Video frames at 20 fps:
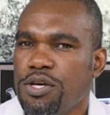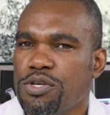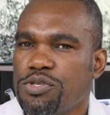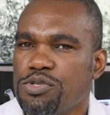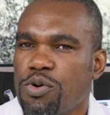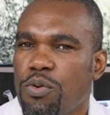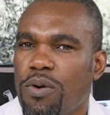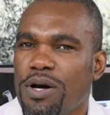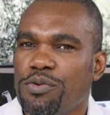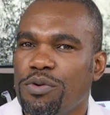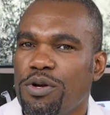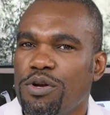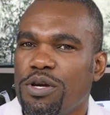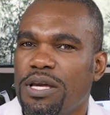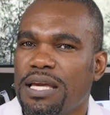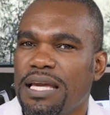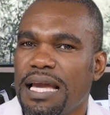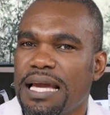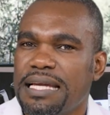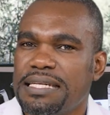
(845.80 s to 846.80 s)
So what we're
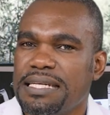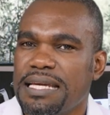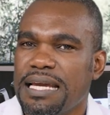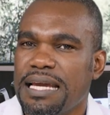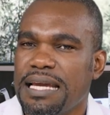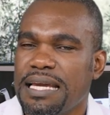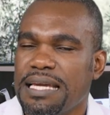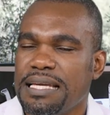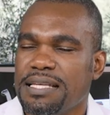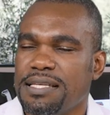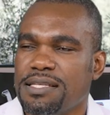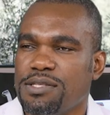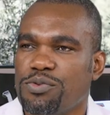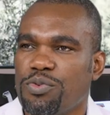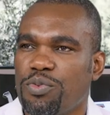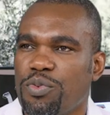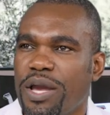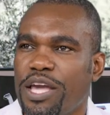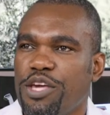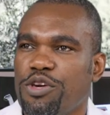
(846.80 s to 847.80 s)
looking at here is
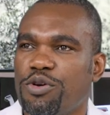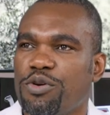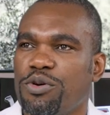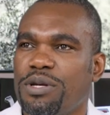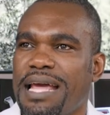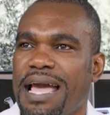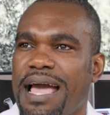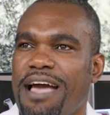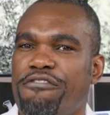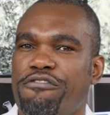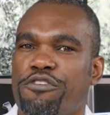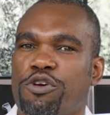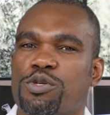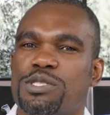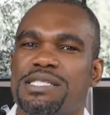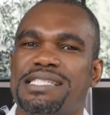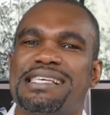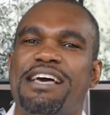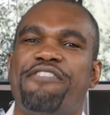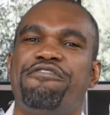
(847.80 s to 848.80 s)
where you could have your
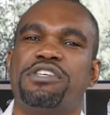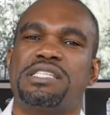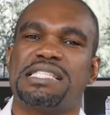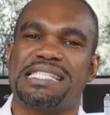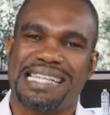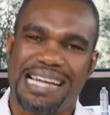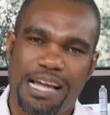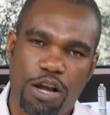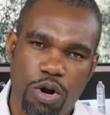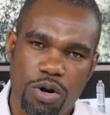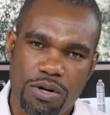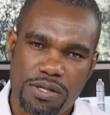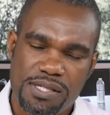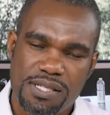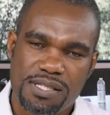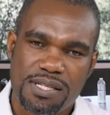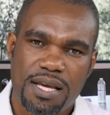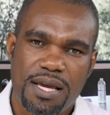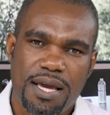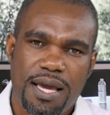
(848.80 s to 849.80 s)
service
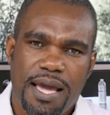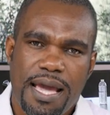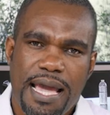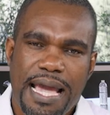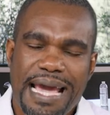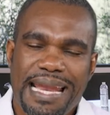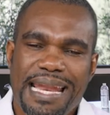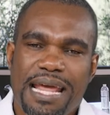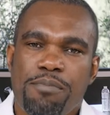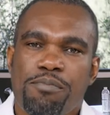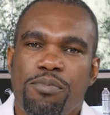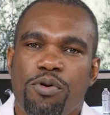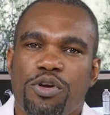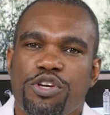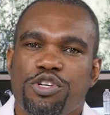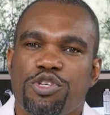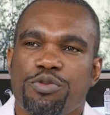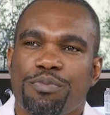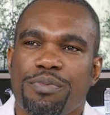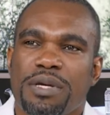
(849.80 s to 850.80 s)
records. An
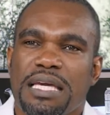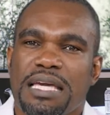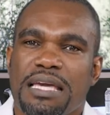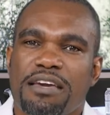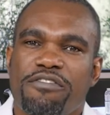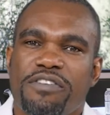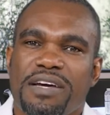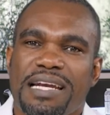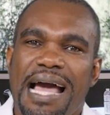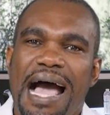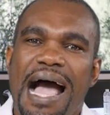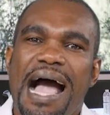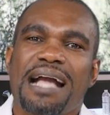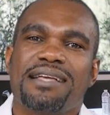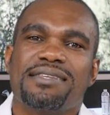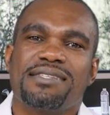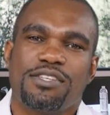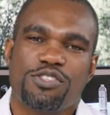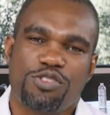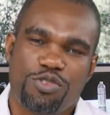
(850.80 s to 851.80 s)
employee should be given
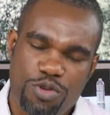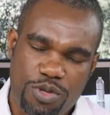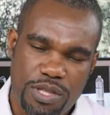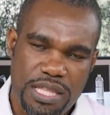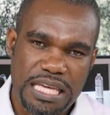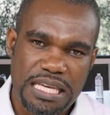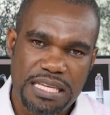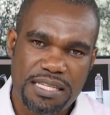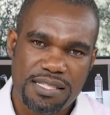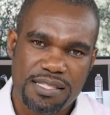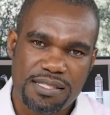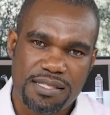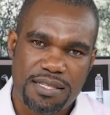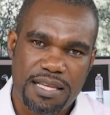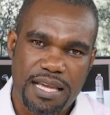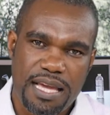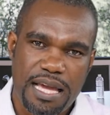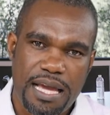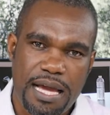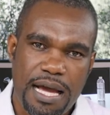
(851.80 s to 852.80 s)
access to these.
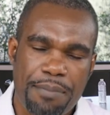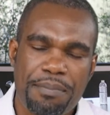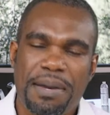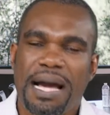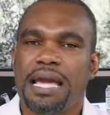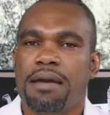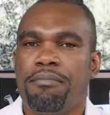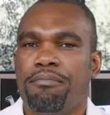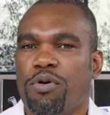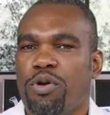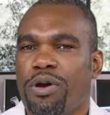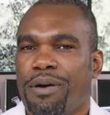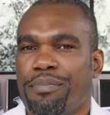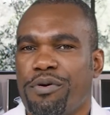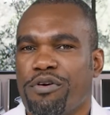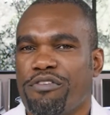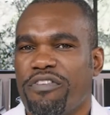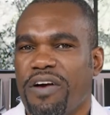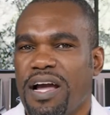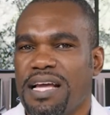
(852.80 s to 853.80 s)
My employer
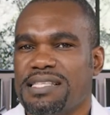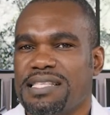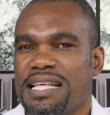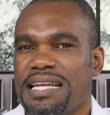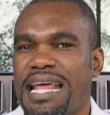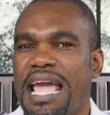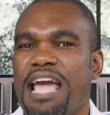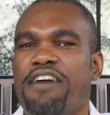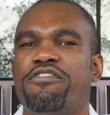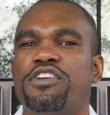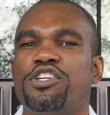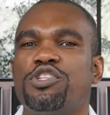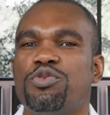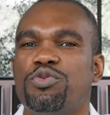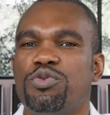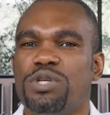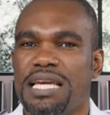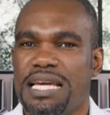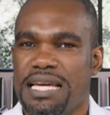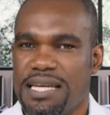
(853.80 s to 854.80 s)
provides that every
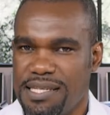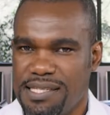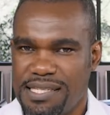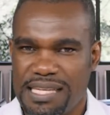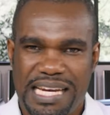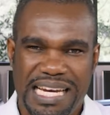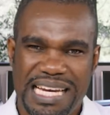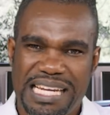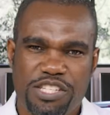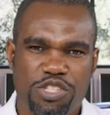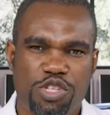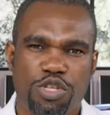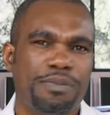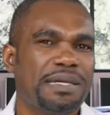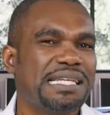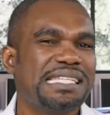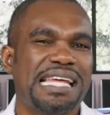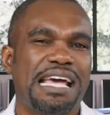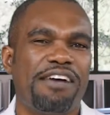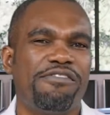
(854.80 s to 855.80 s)
2 years, at least you
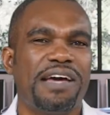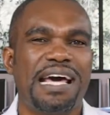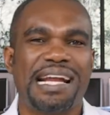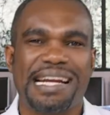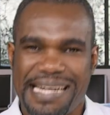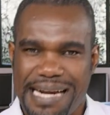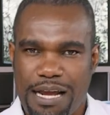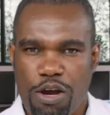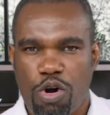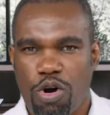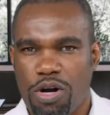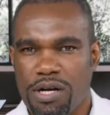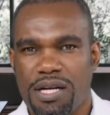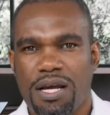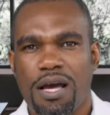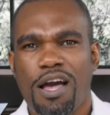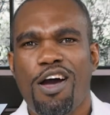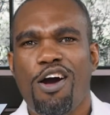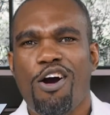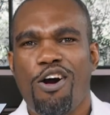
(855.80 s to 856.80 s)
must have a record
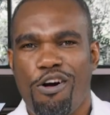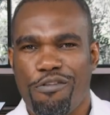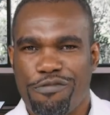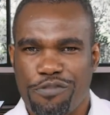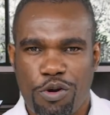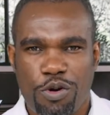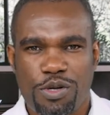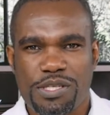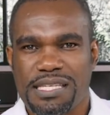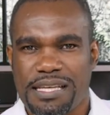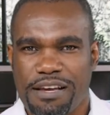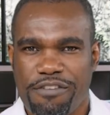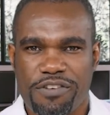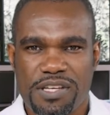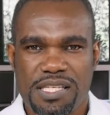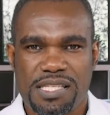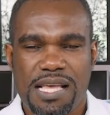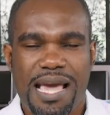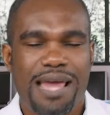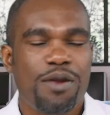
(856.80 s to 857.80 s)
of your
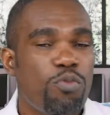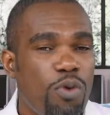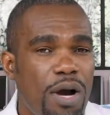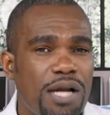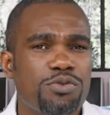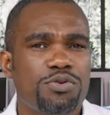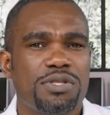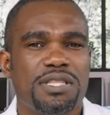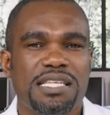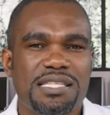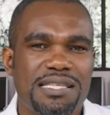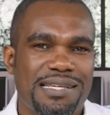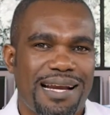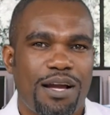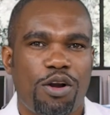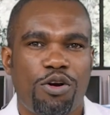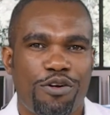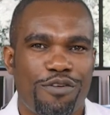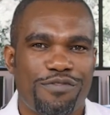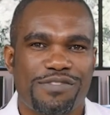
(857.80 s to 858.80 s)
service. And what would this
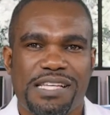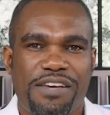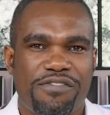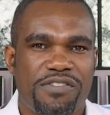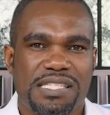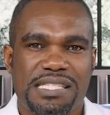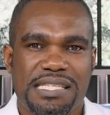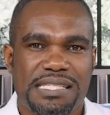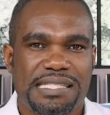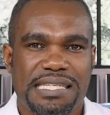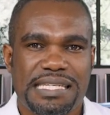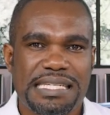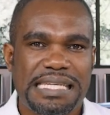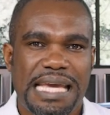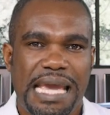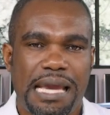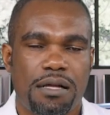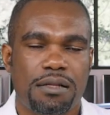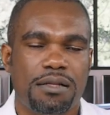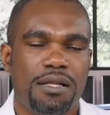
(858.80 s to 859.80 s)
record of service
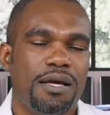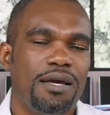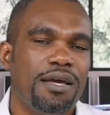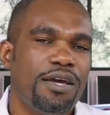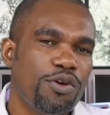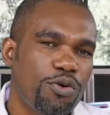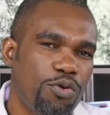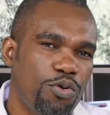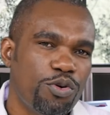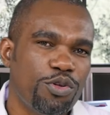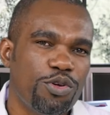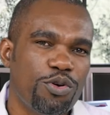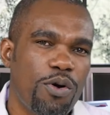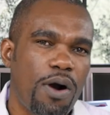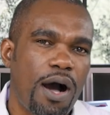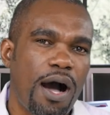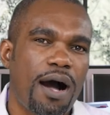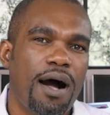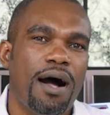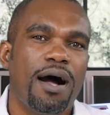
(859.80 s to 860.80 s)
detail? Who you
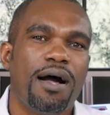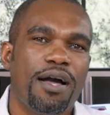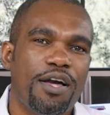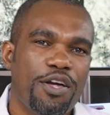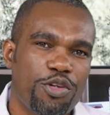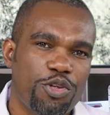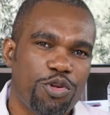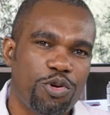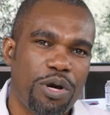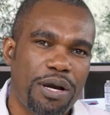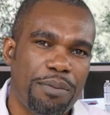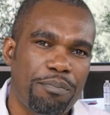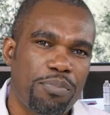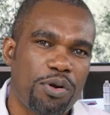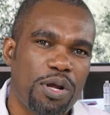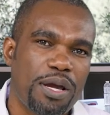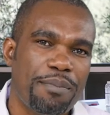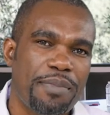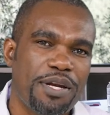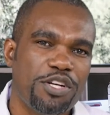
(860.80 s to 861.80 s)
are, your
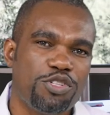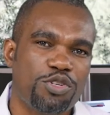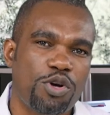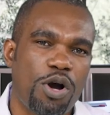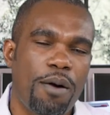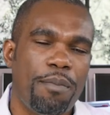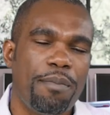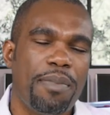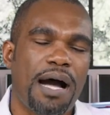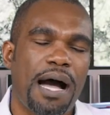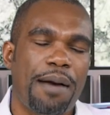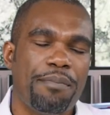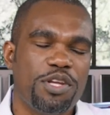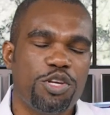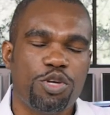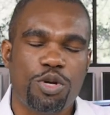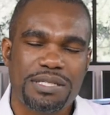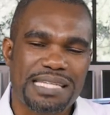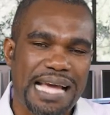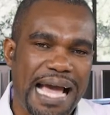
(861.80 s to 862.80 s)
employment job, I mean
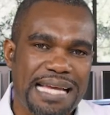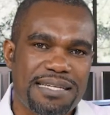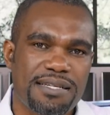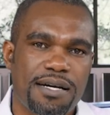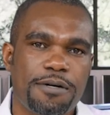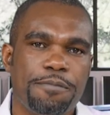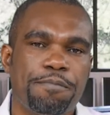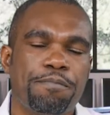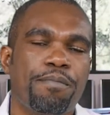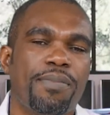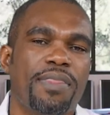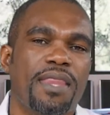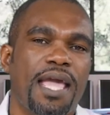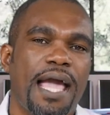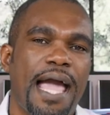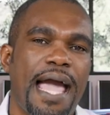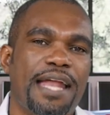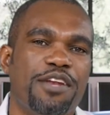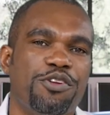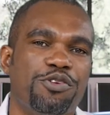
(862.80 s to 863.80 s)
your title,
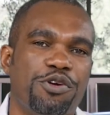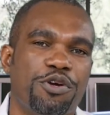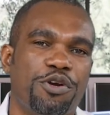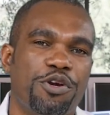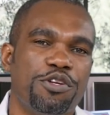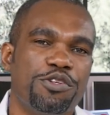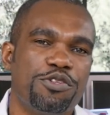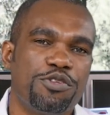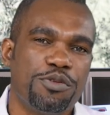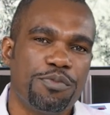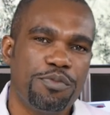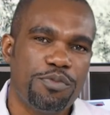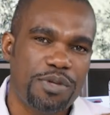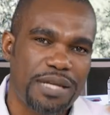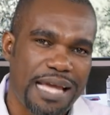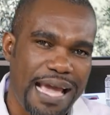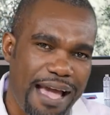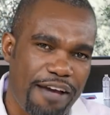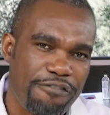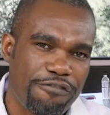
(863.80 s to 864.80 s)
and you're going to
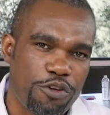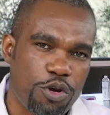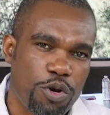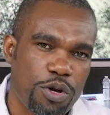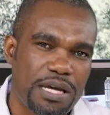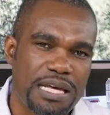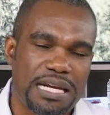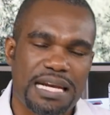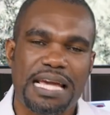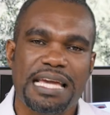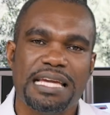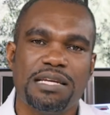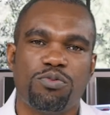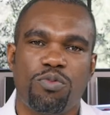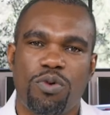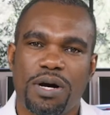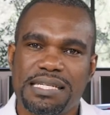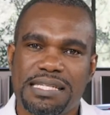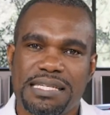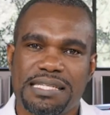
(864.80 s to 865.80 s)
have your grade,
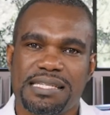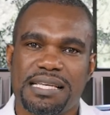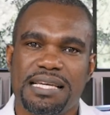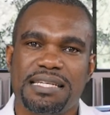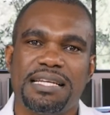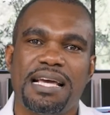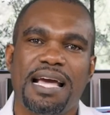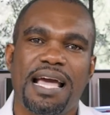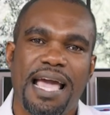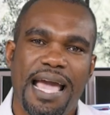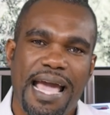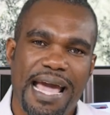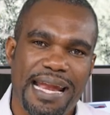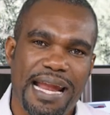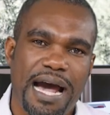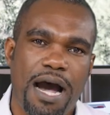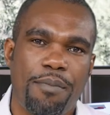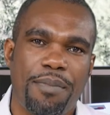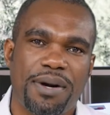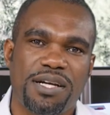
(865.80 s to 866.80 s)
what is it, and
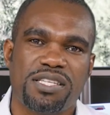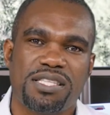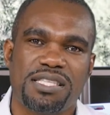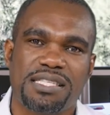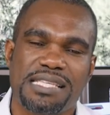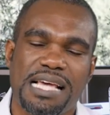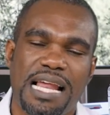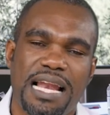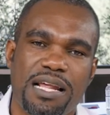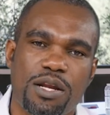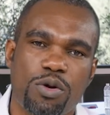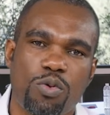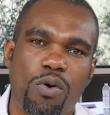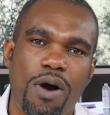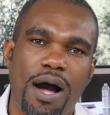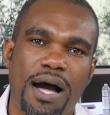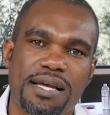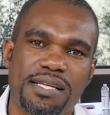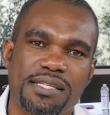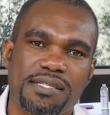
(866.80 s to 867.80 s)
how much the salary
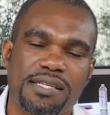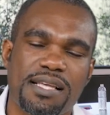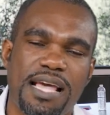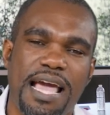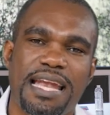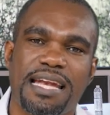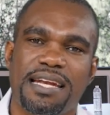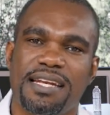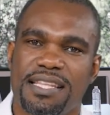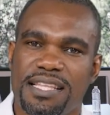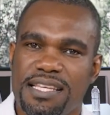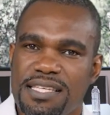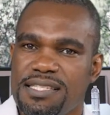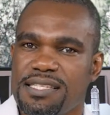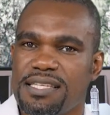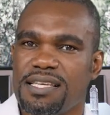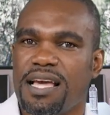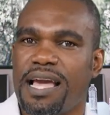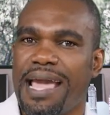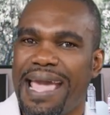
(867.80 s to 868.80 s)
was. And
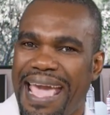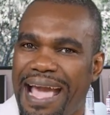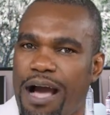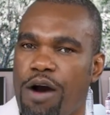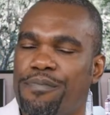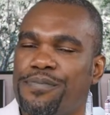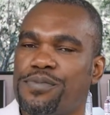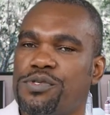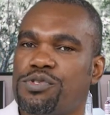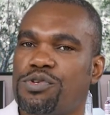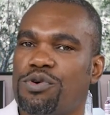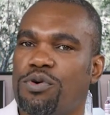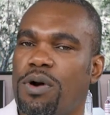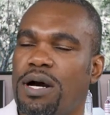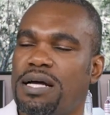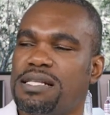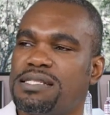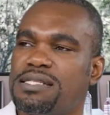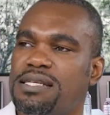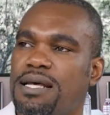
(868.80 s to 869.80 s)
this helps
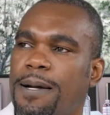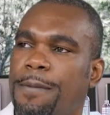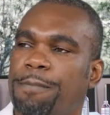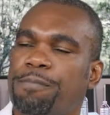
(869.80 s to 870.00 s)
towards